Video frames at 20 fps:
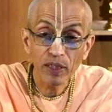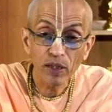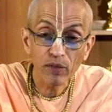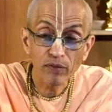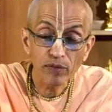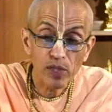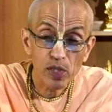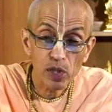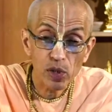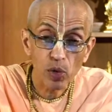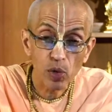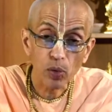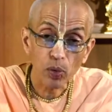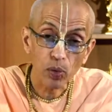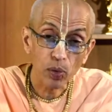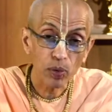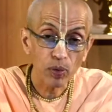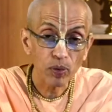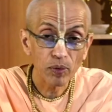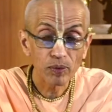of the
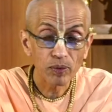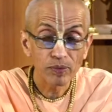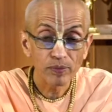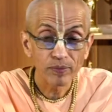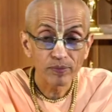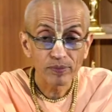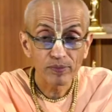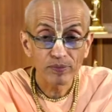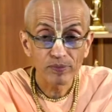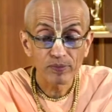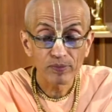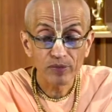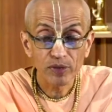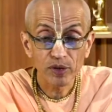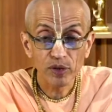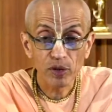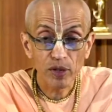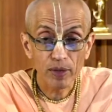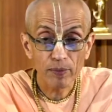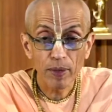soul. I
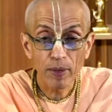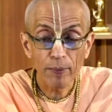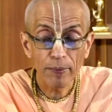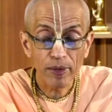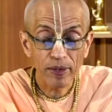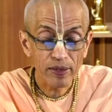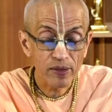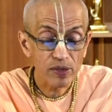should remember